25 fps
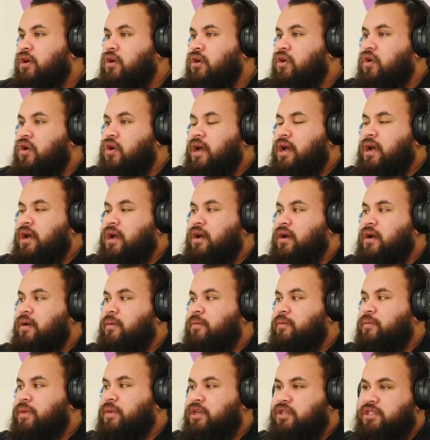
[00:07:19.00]

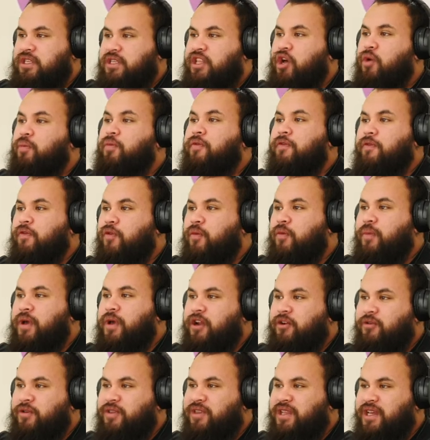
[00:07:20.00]
because then they'll perform
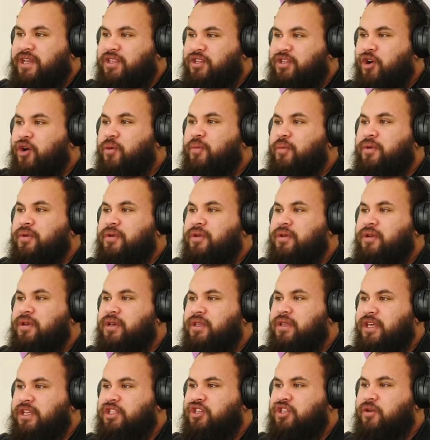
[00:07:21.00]
better in their top
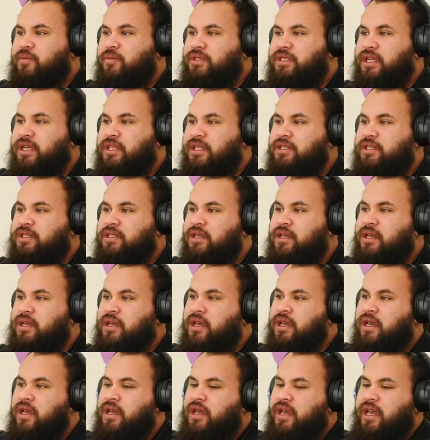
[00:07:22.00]
sets.
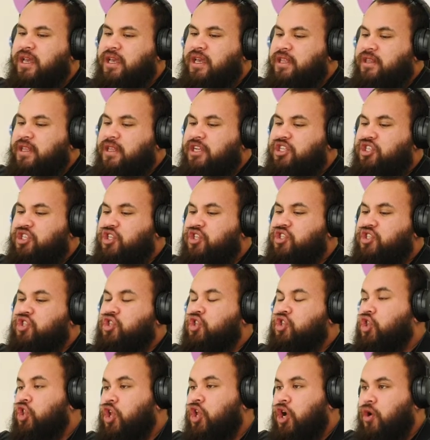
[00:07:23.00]
Again, that's just
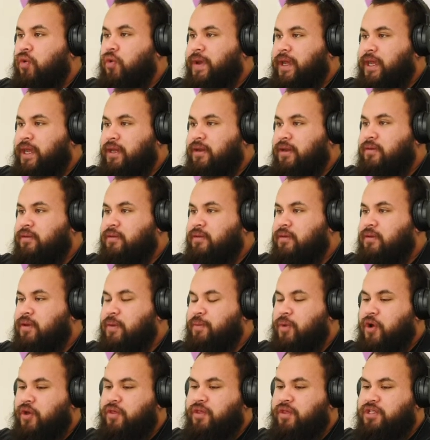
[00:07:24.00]
knowing
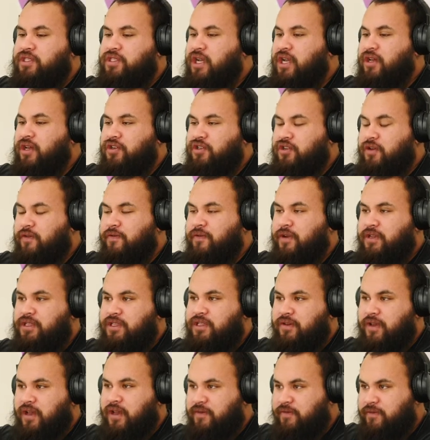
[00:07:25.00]
both the psychological
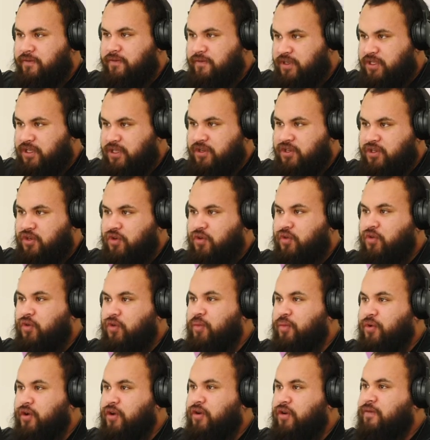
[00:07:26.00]
and physiological
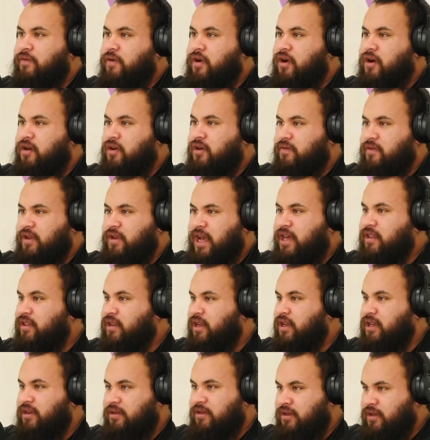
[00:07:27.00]
profile of an
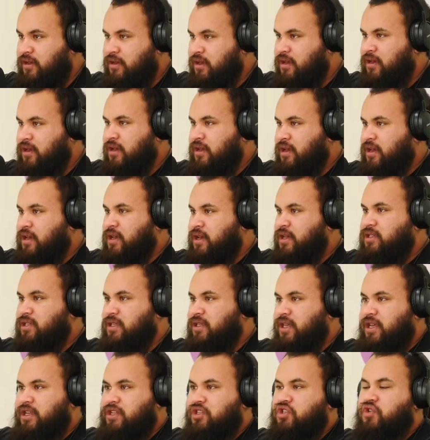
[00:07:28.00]
athlete to
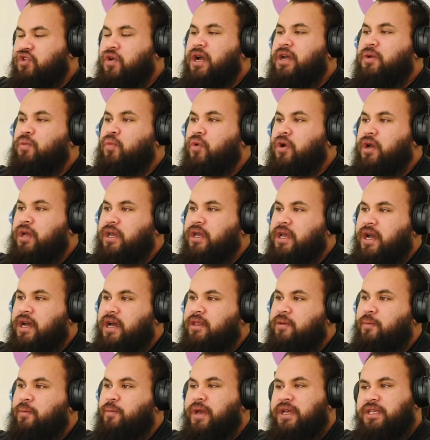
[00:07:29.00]
then try and work out
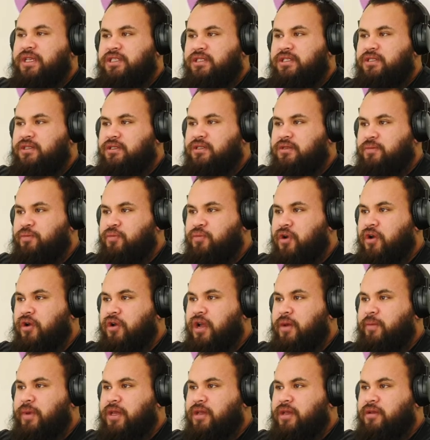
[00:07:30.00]
the best
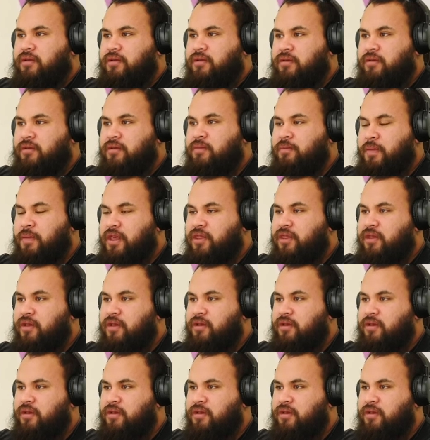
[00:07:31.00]
programming method